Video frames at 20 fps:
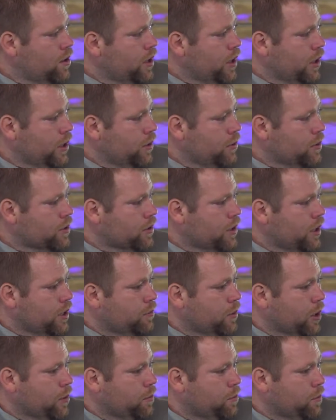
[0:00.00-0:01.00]
And he was
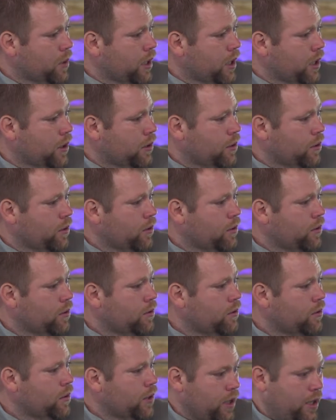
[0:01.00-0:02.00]
letting me meander.
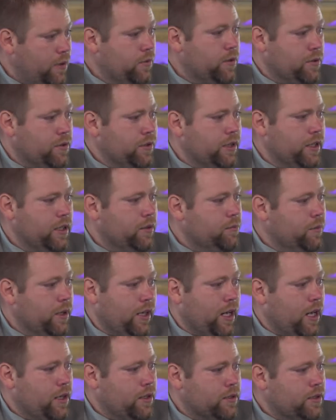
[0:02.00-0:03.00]
He was leading me
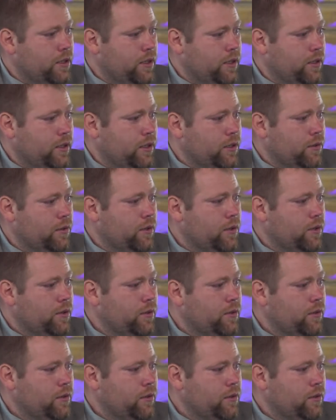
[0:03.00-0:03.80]
and I just didn't know it.